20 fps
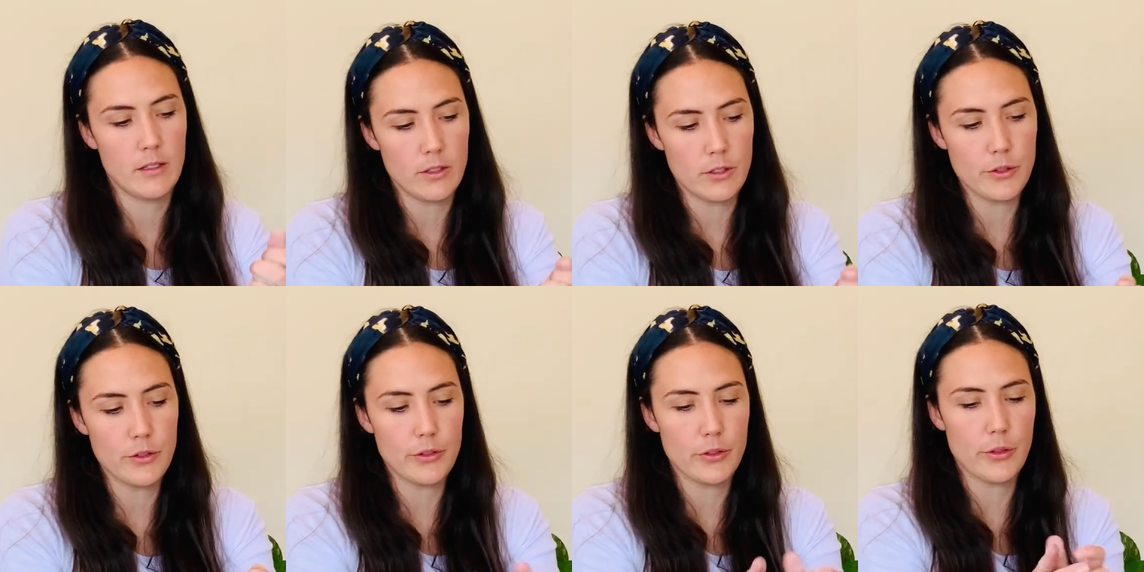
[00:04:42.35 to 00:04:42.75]

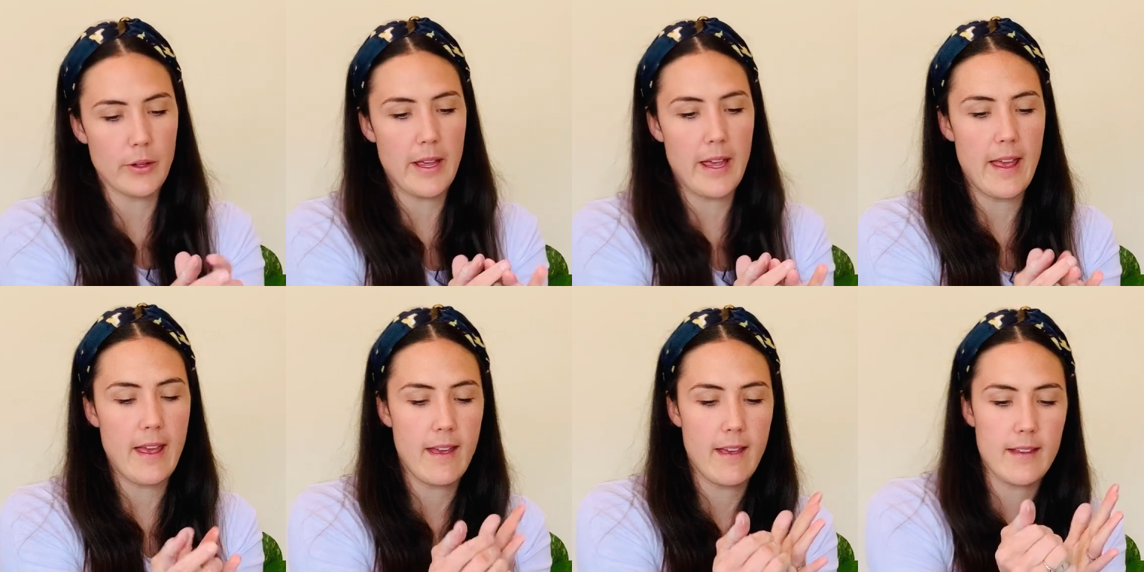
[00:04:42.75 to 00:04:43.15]
Use your
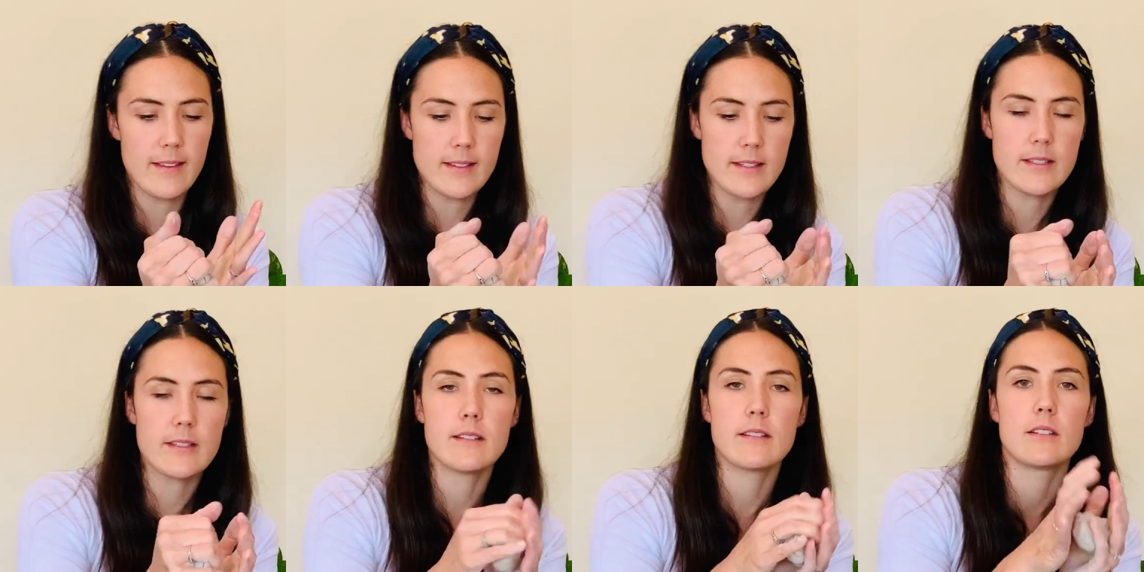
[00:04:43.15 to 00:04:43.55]

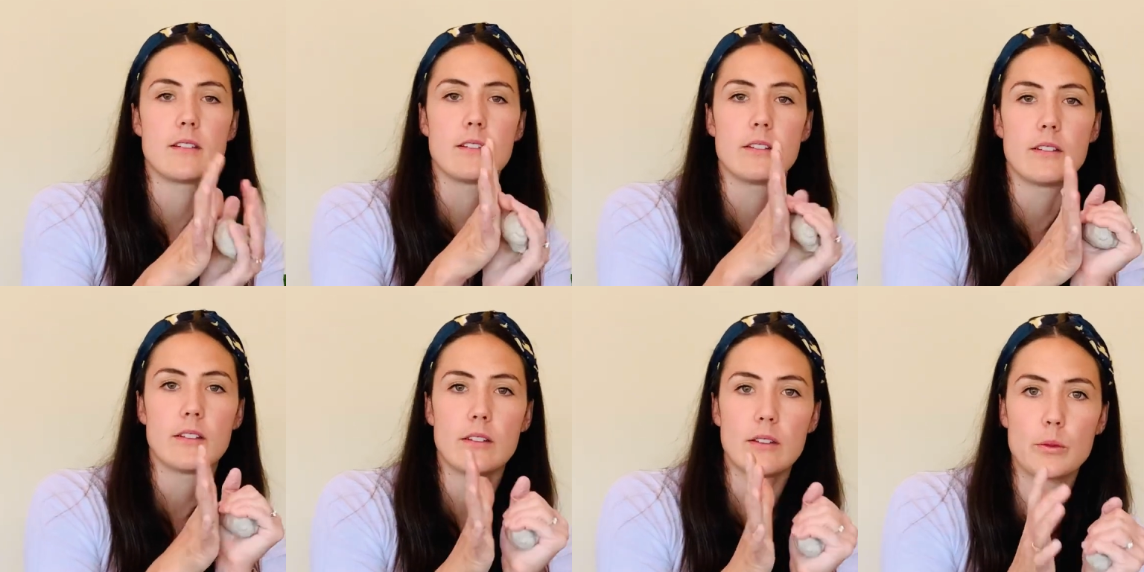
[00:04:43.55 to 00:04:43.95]
hands to
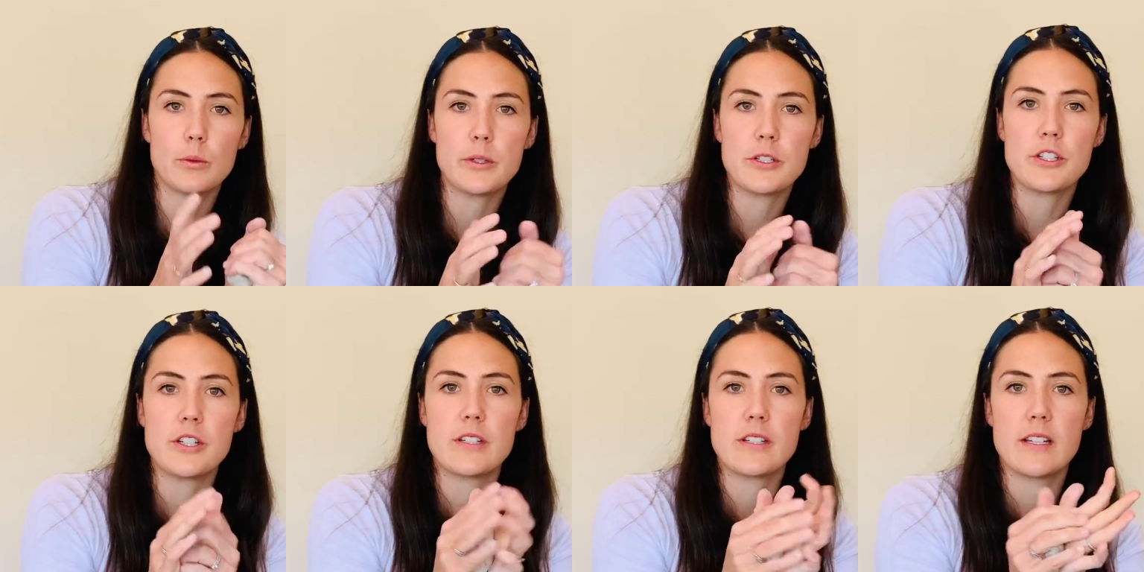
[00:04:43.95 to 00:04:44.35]

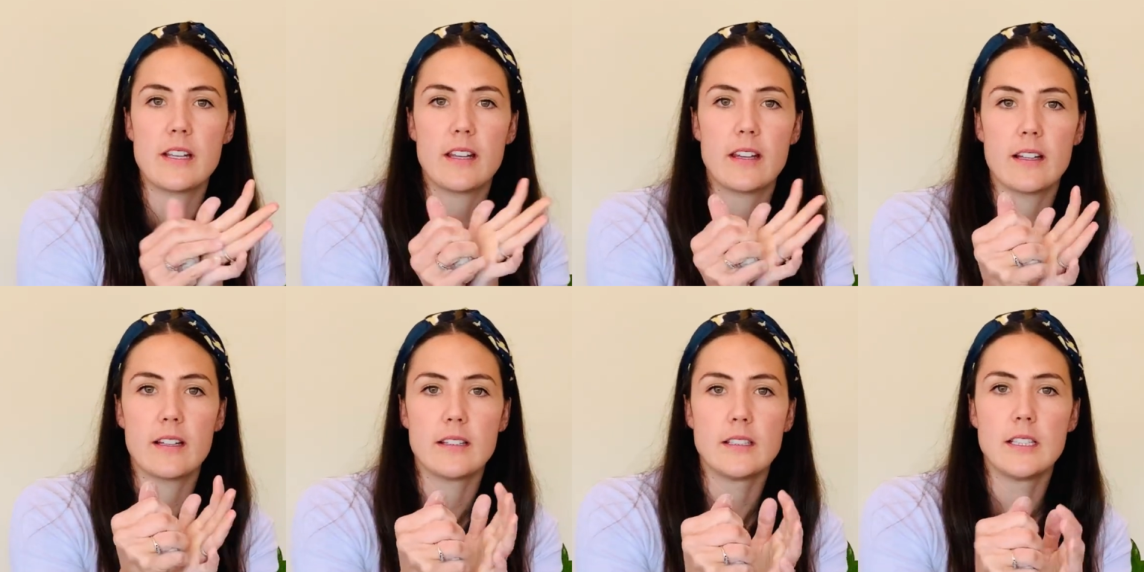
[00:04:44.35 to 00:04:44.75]
squish it
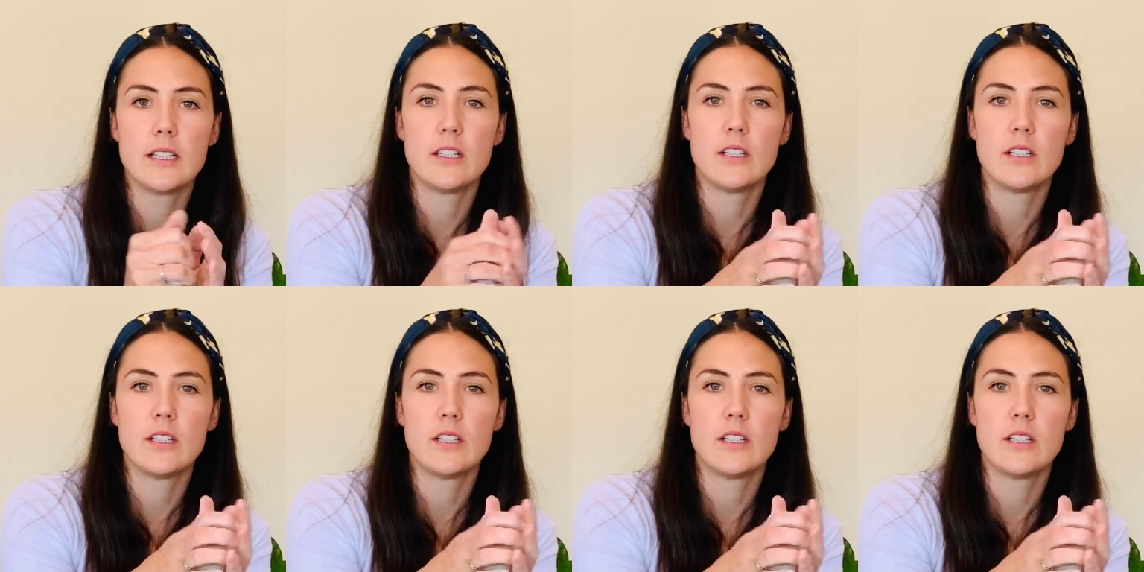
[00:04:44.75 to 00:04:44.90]
together.